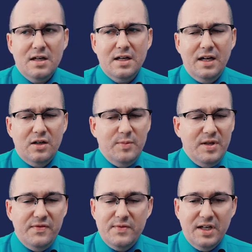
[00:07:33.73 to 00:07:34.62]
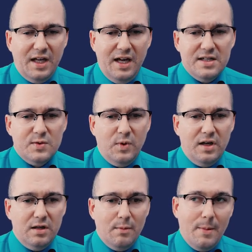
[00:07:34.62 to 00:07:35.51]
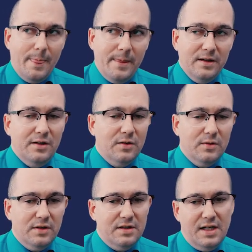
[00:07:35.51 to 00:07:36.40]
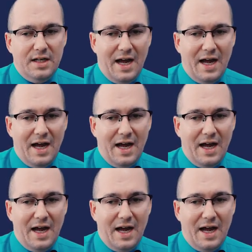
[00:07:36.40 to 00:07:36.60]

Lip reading: It could be the case where, they